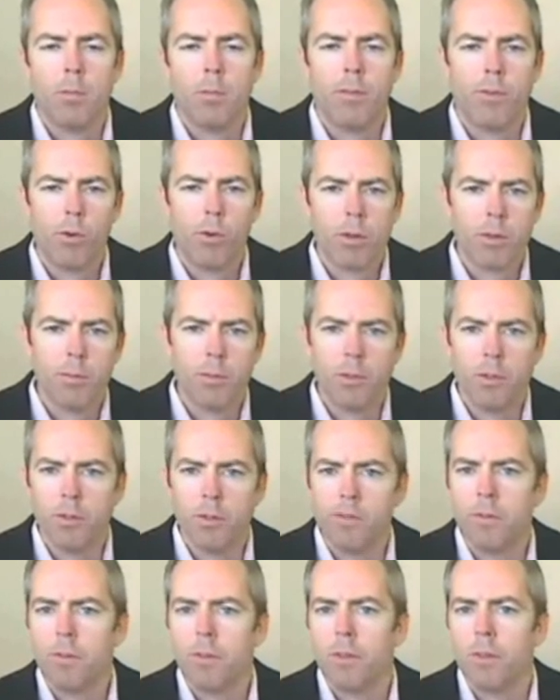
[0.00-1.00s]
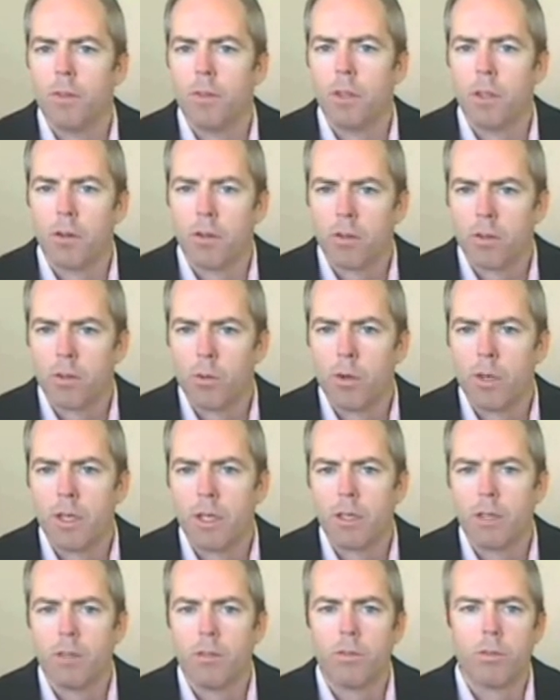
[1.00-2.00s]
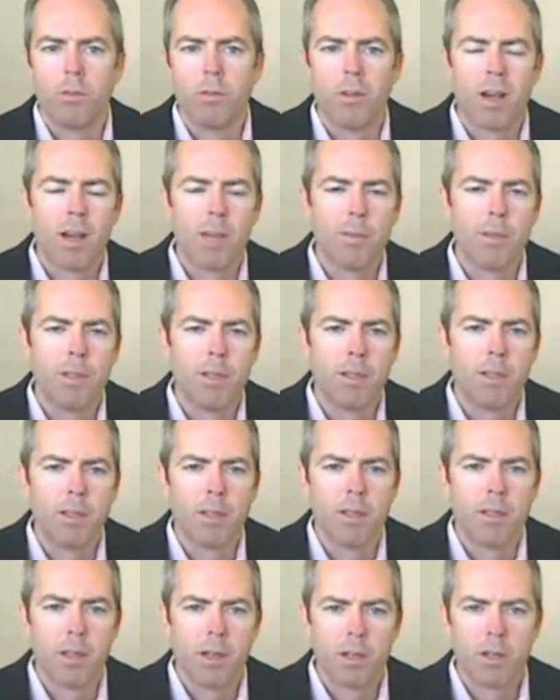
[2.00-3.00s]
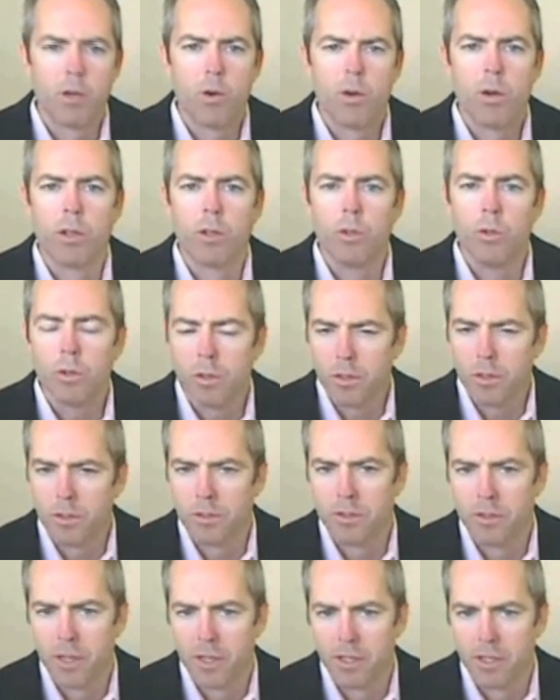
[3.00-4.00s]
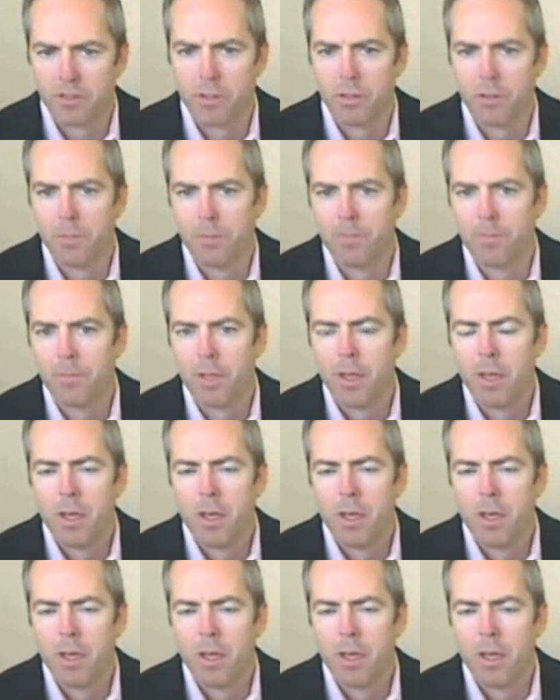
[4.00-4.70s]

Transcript: Before the move, the earthquake, tsunami, and the ongoing nuclear disaster